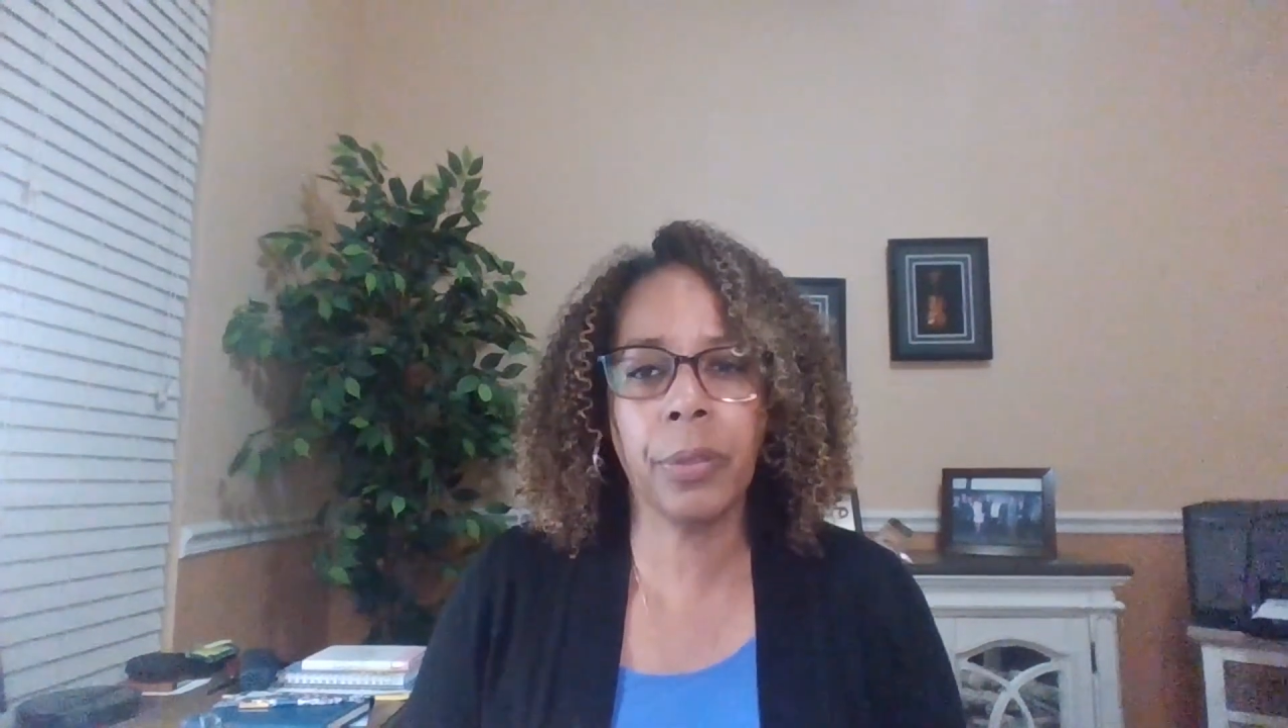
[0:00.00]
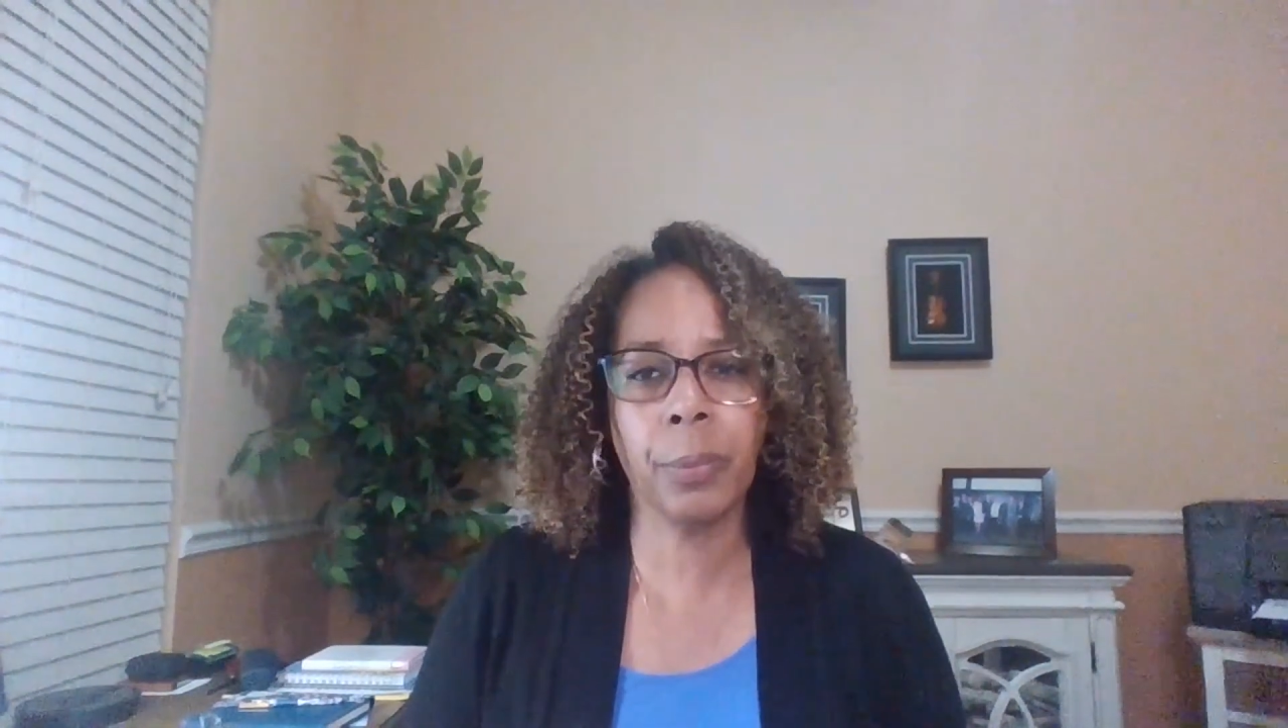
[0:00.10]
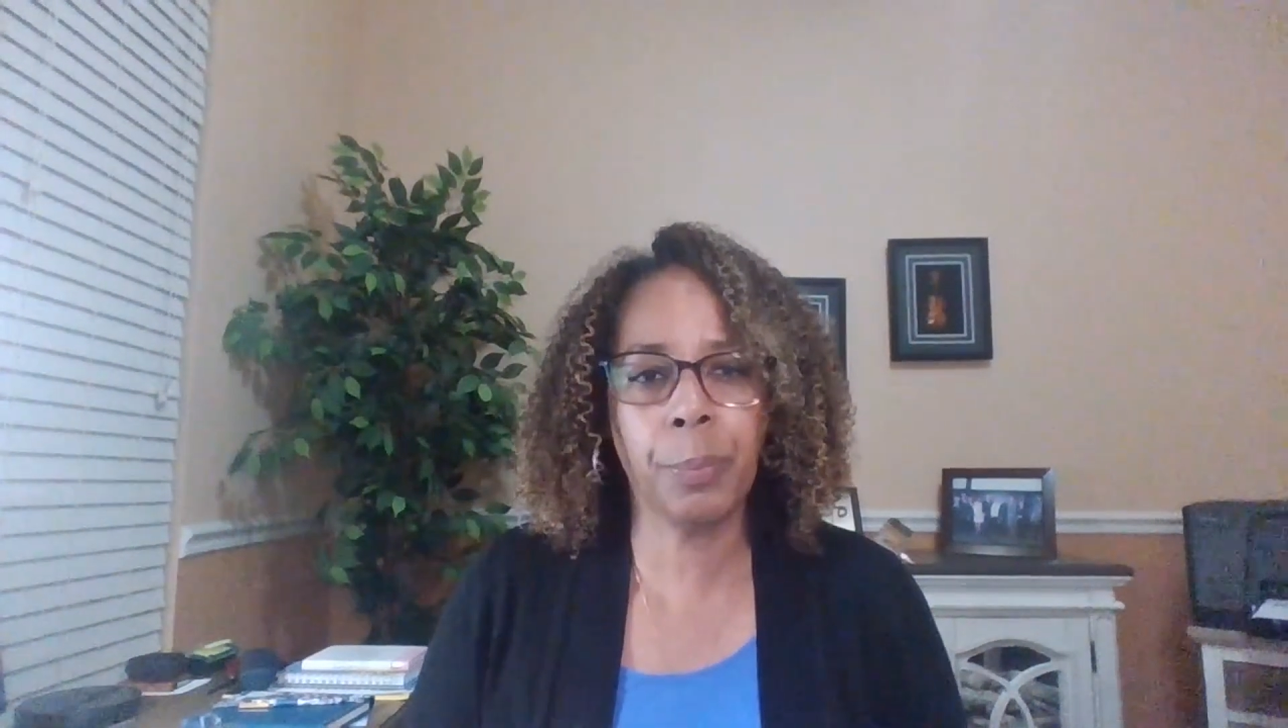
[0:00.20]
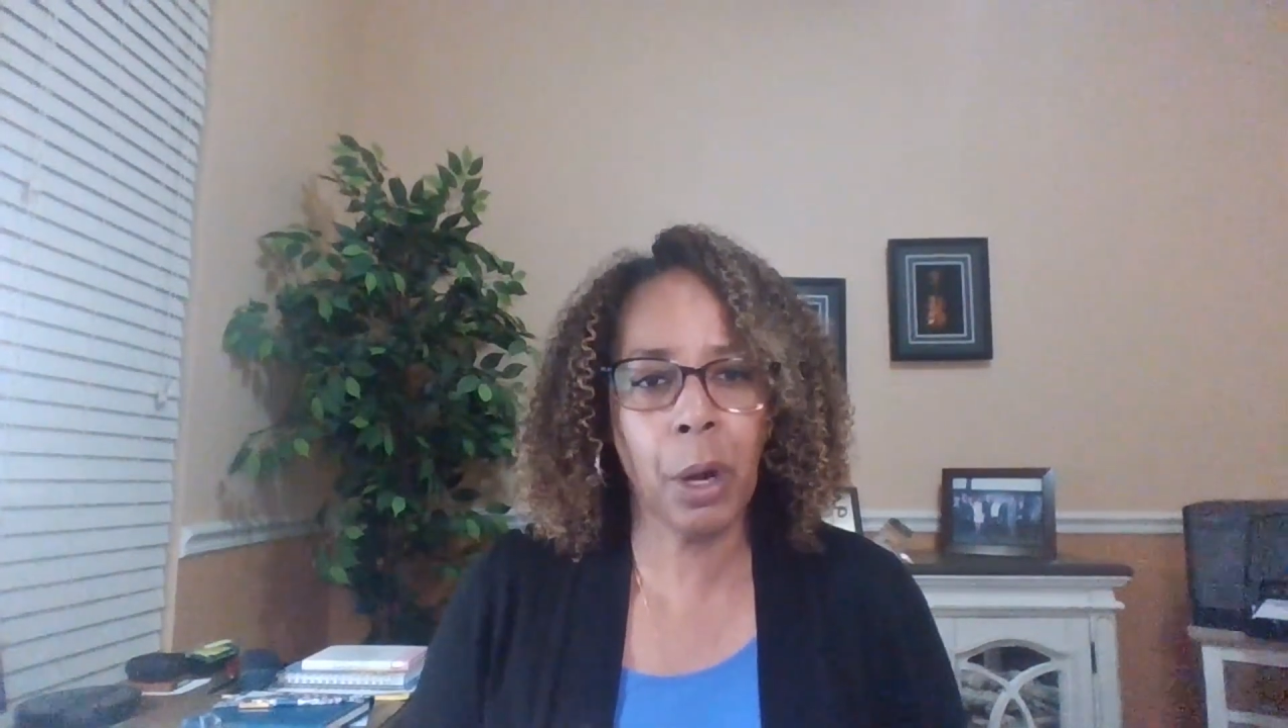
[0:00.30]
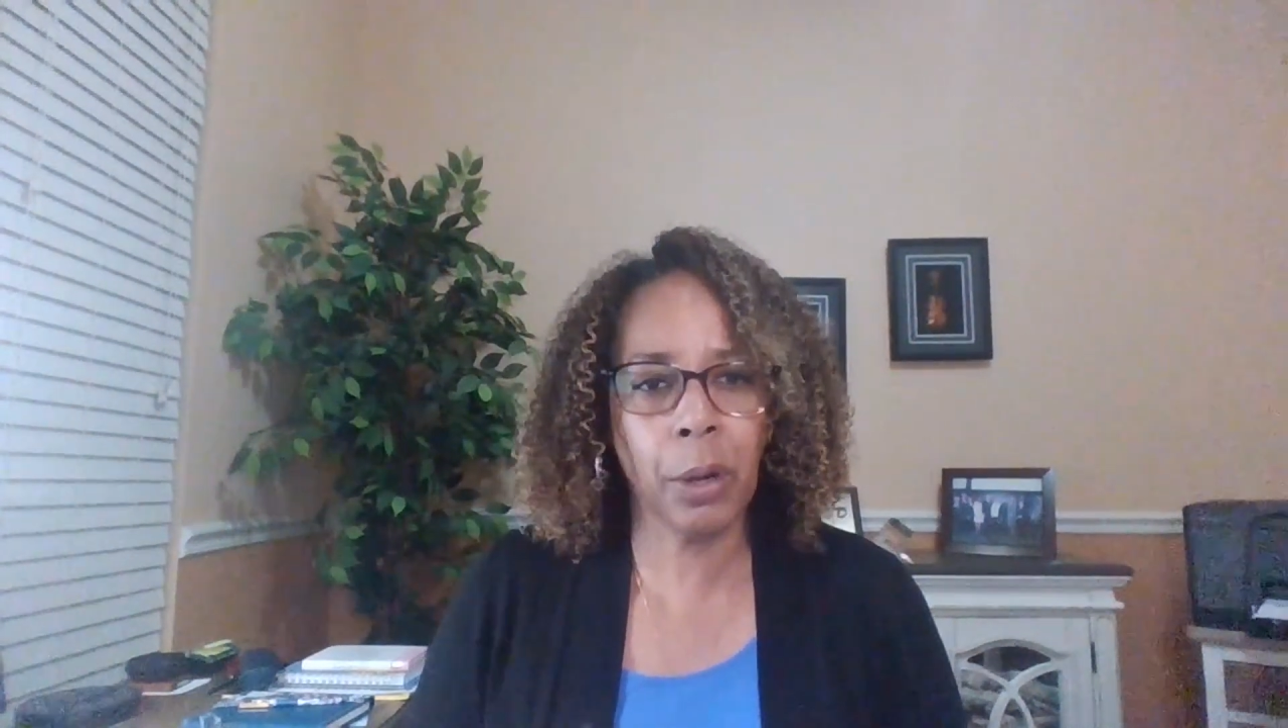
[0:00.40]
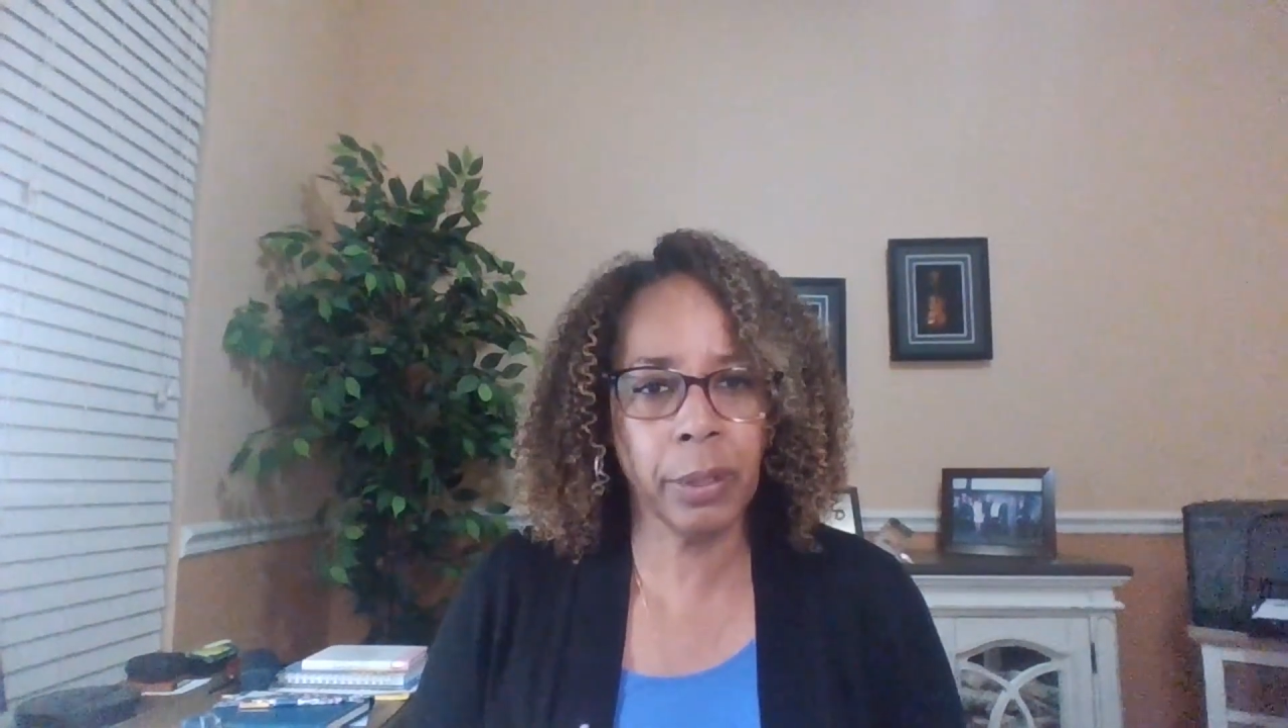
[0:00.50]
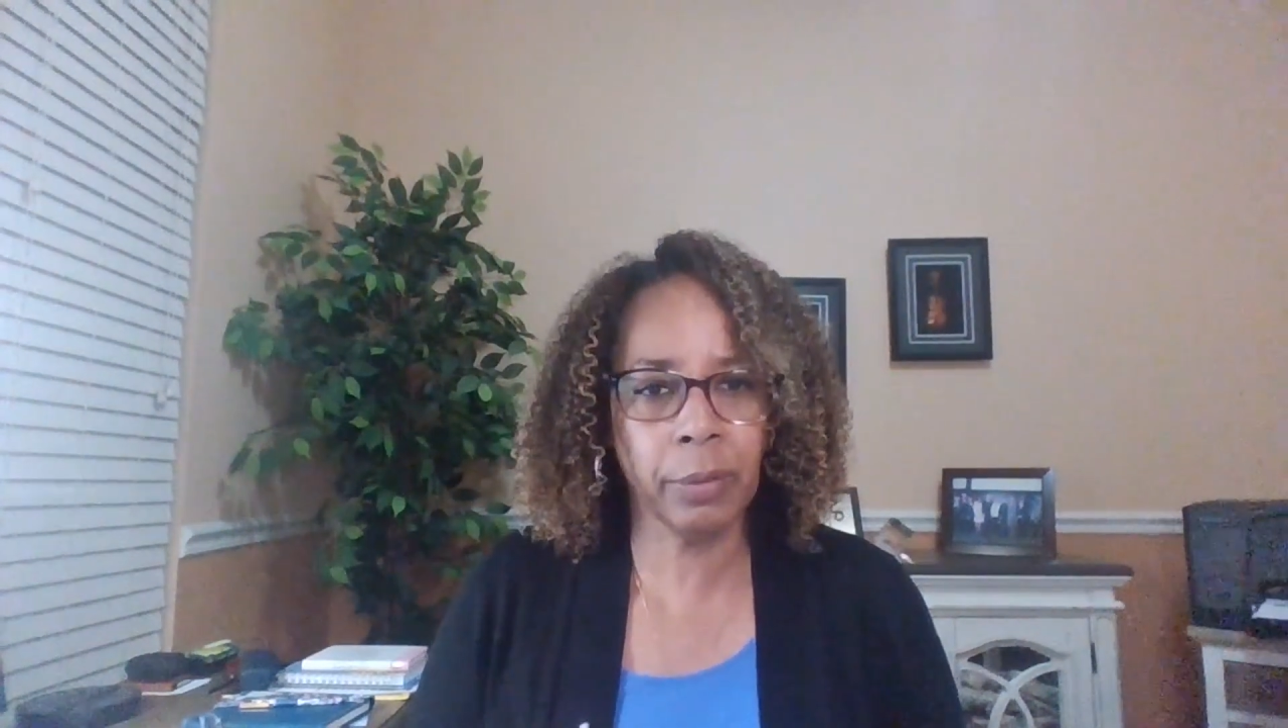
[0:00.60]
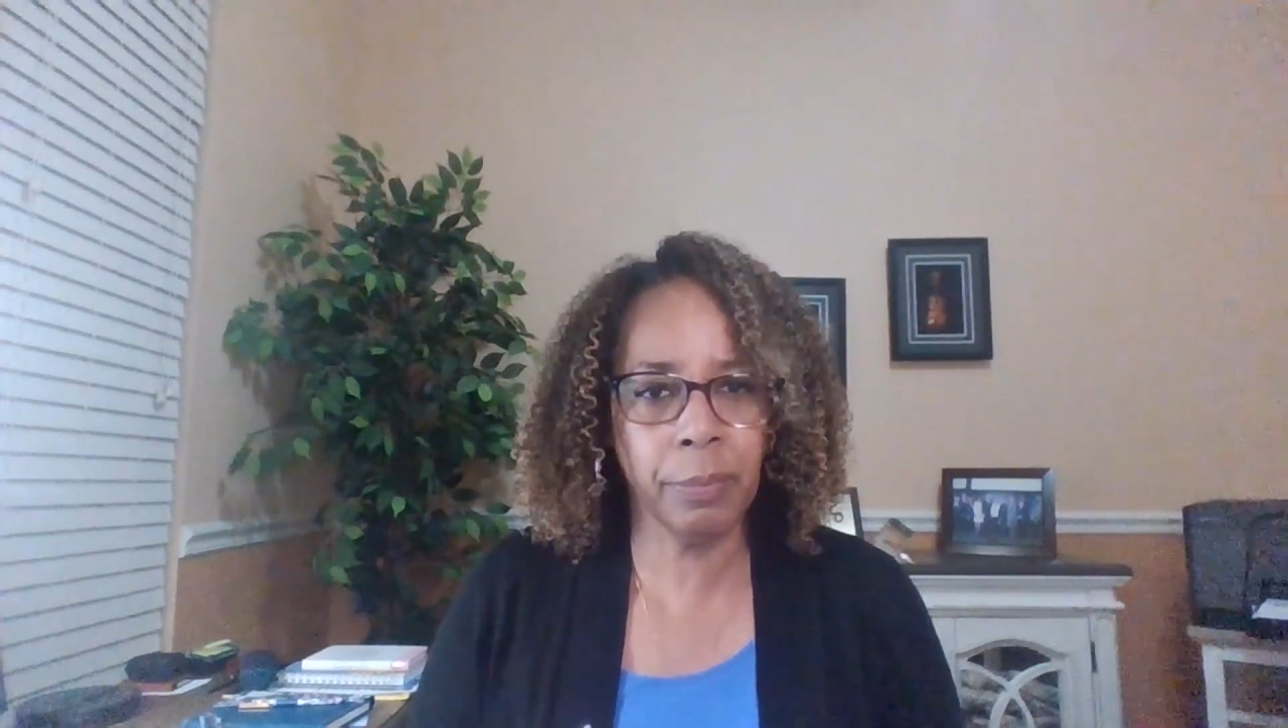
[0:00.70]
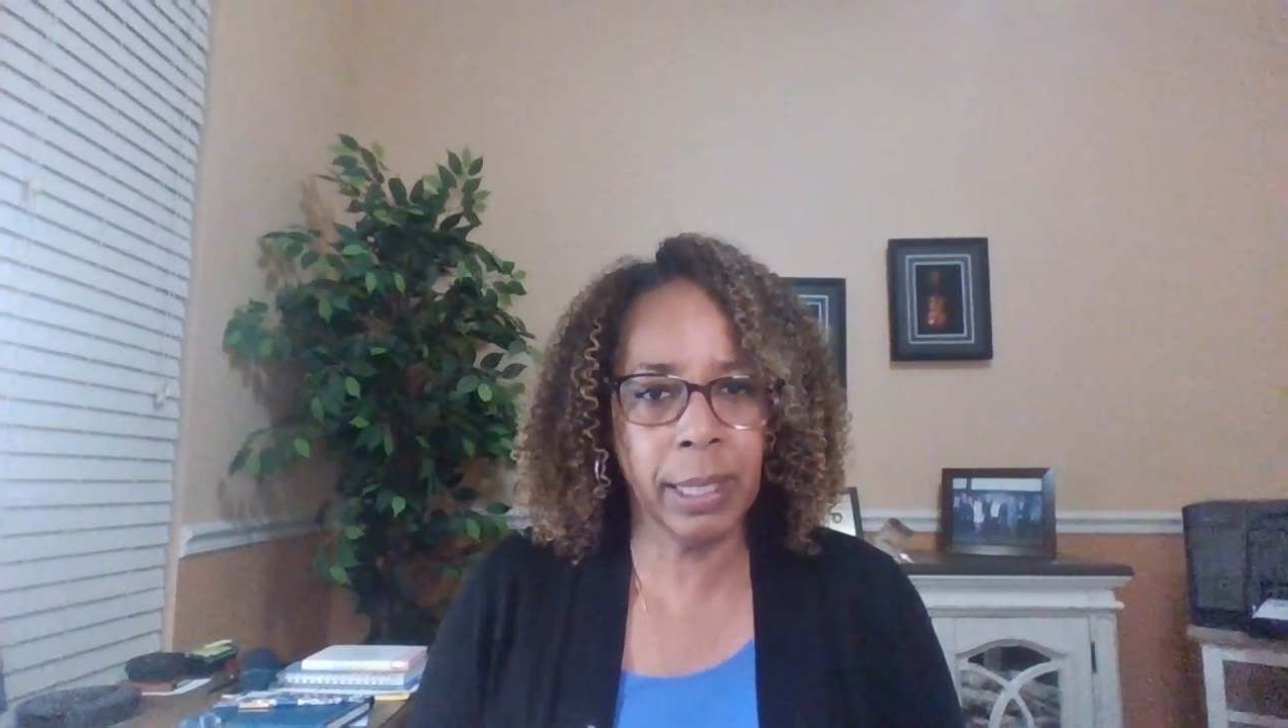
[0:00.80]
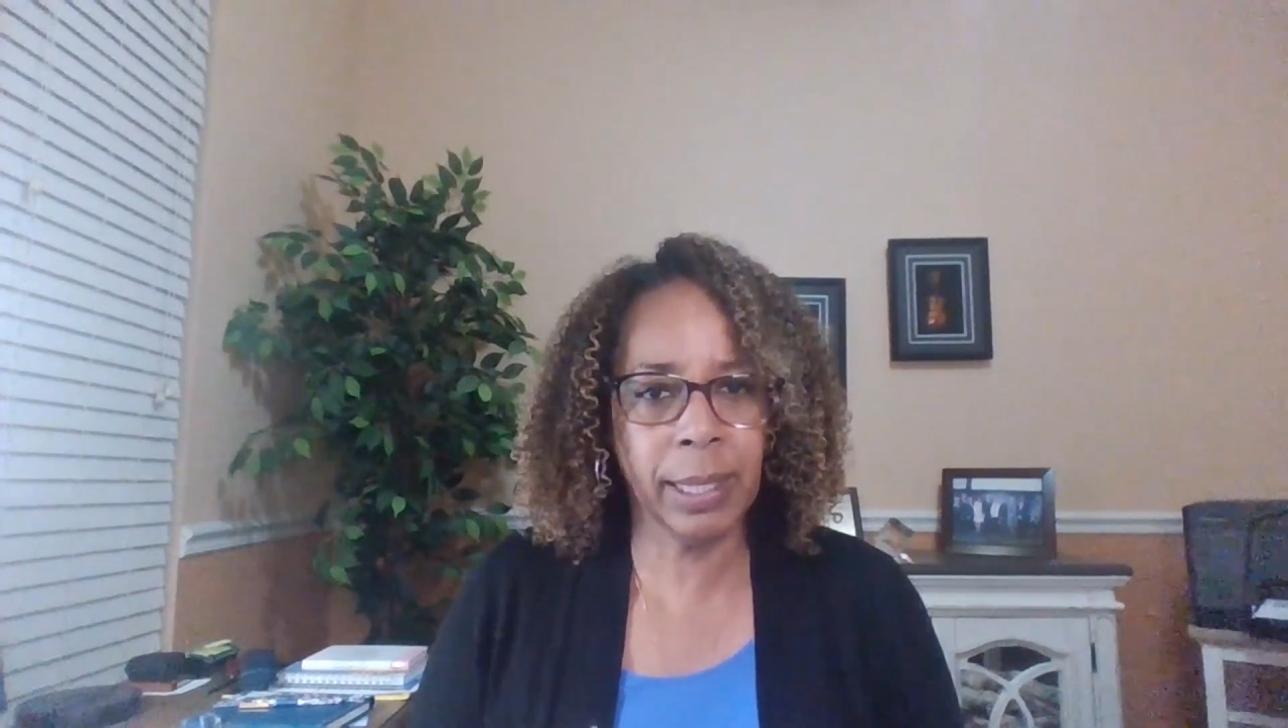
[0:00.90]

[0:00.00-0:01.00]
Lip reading: the part of me